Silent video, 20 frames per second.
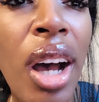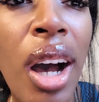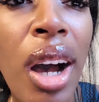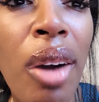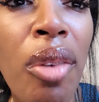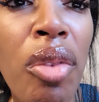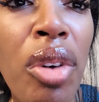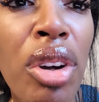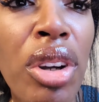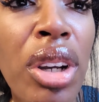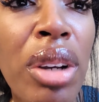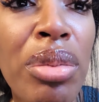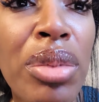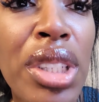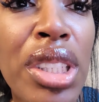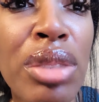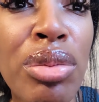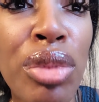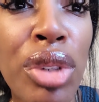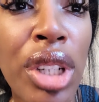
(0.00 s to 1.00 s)
woke
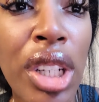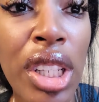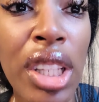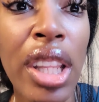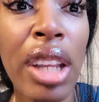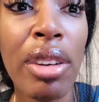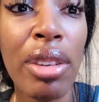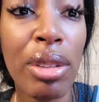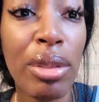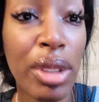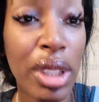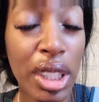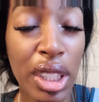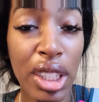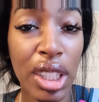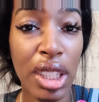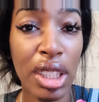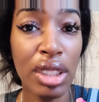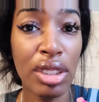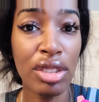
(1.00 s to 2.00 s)
up this morning. They were
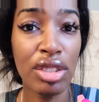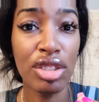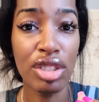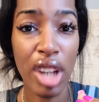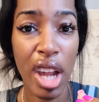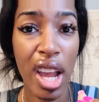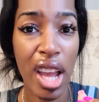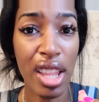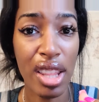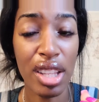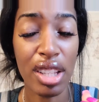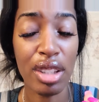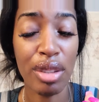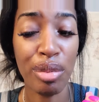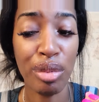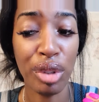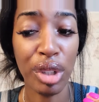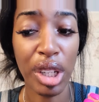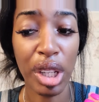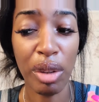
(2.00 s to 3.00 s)
really dry
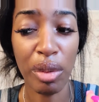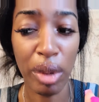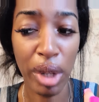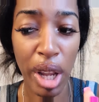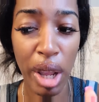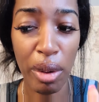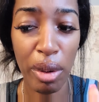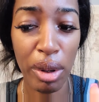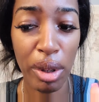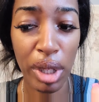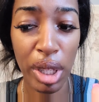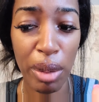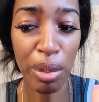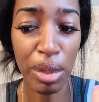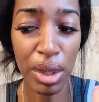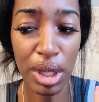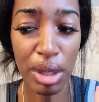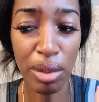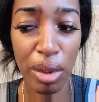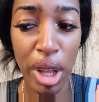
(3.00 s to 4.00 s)
this morning when I woke
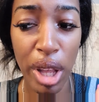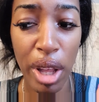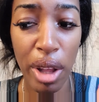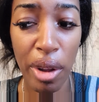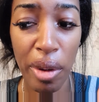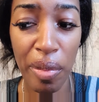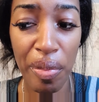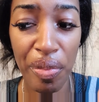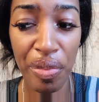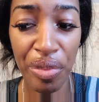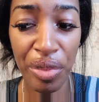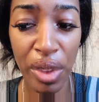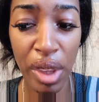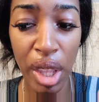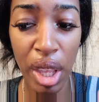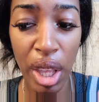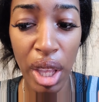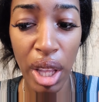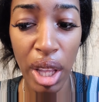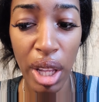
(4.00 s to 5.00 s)
up as well.
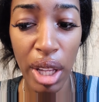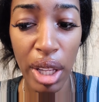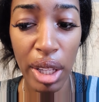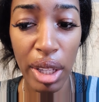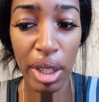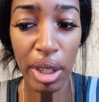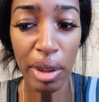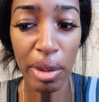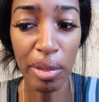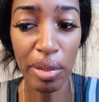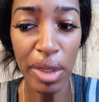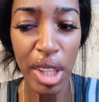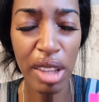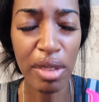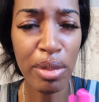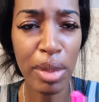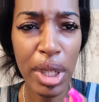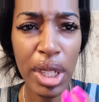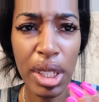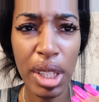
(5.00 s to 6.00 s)

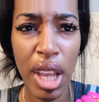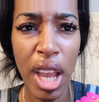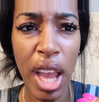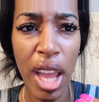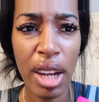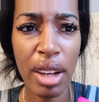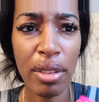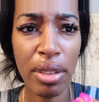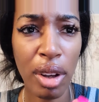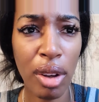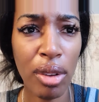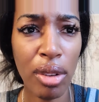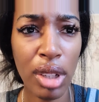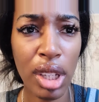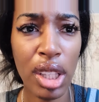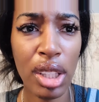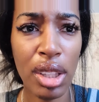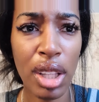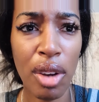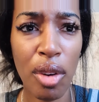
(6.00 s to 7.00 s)
They've been kind of
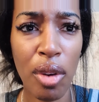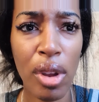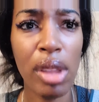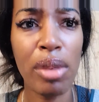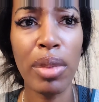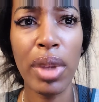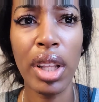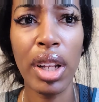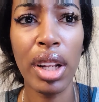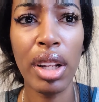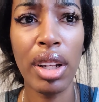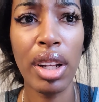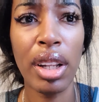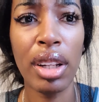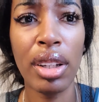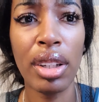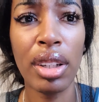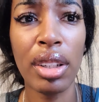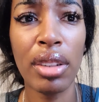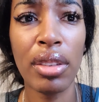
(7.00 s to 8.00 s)
holding the ointment
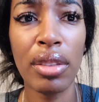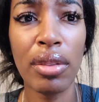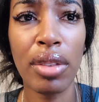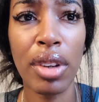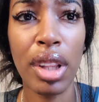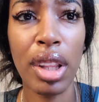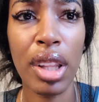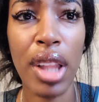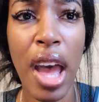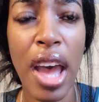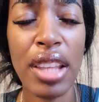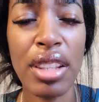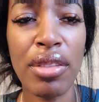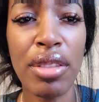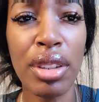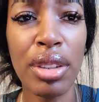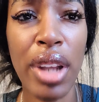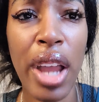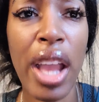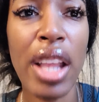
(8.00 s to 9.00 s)
for the
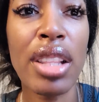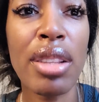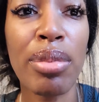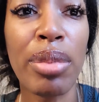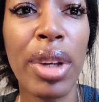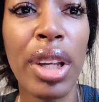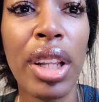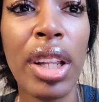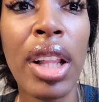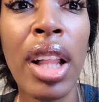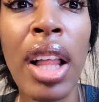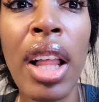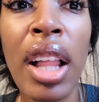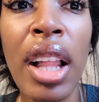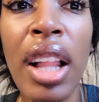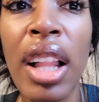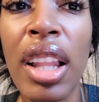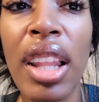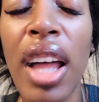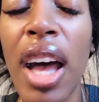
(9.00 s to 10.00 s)
last few nights, but
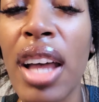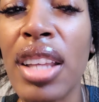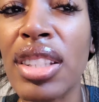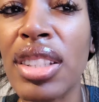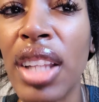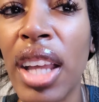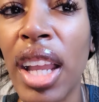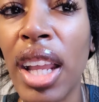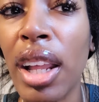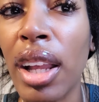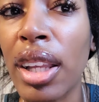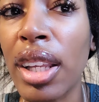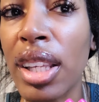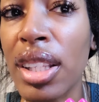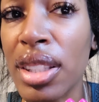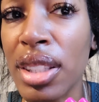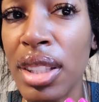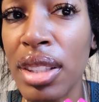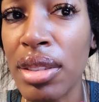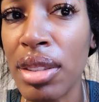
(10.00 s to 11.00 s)
last night, I
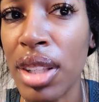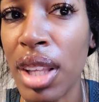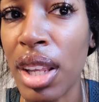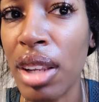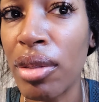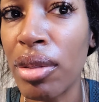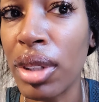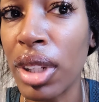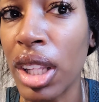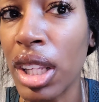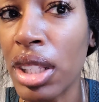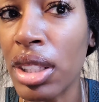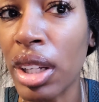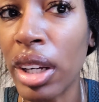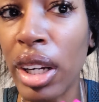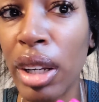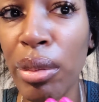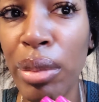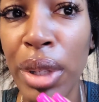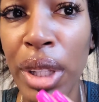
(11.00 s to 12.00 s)
guess since they really
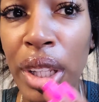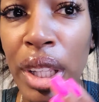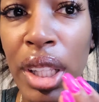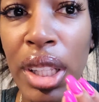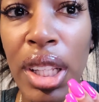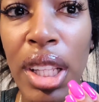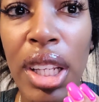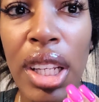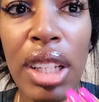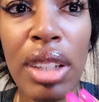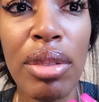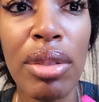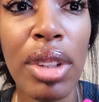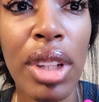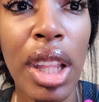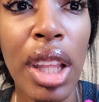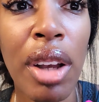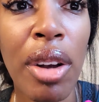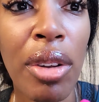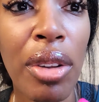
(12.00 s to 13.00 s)
started peeling, they didn't
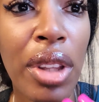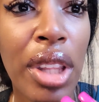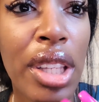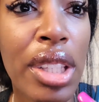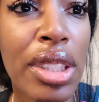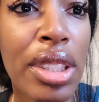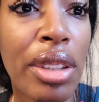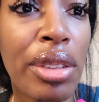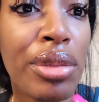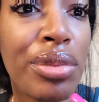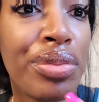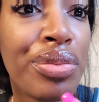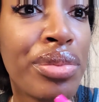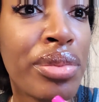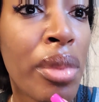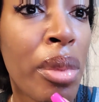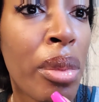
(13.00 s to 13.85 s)
really hold it. So